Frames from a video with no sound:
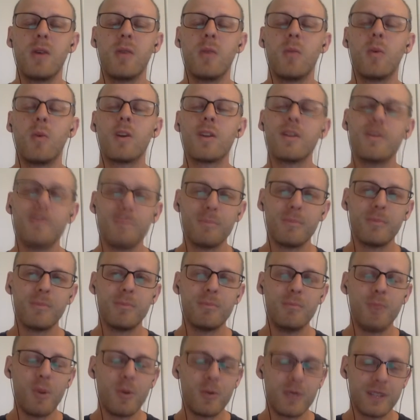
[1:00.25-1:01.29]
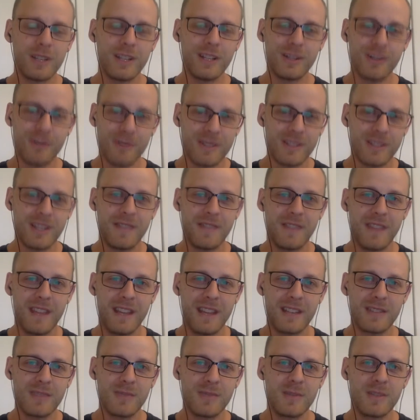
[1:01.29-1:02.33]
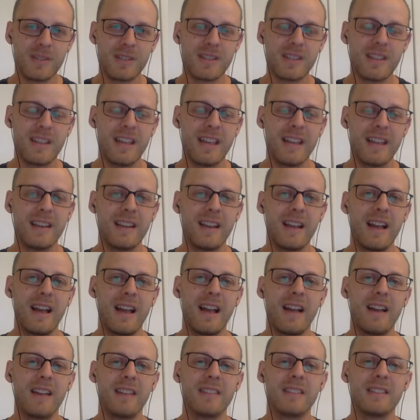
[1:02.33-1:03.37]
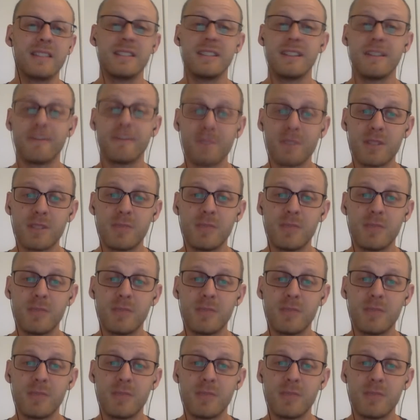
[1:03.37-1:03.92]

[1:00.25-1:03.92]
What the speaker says: one of the most interesting things was that the difference